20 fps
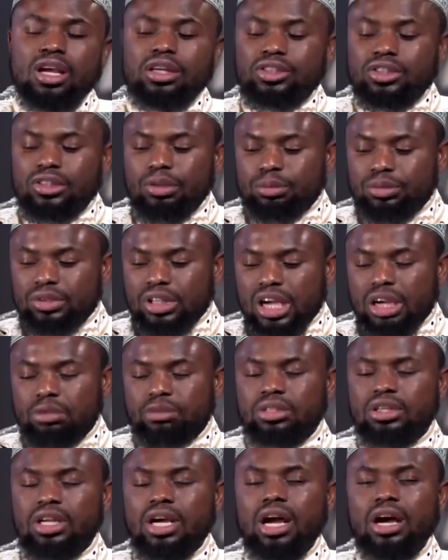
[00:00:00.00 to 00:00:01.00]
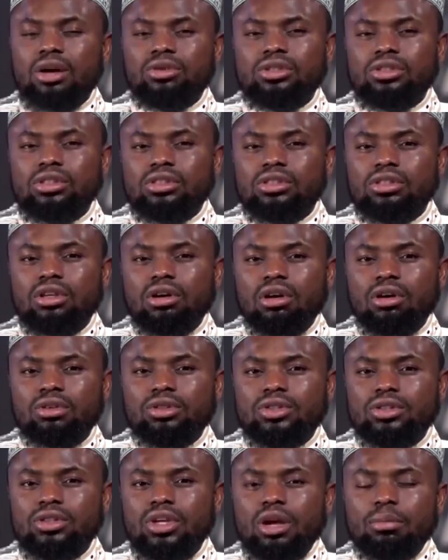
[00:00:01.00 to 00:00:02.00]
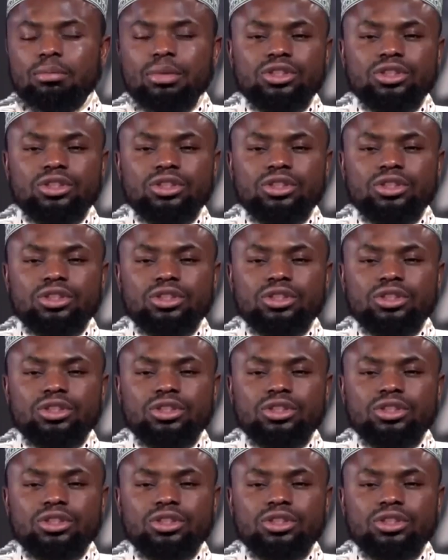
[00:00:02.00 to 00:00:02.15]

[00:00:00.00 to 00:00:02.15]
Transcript: And sometimes the house is yours,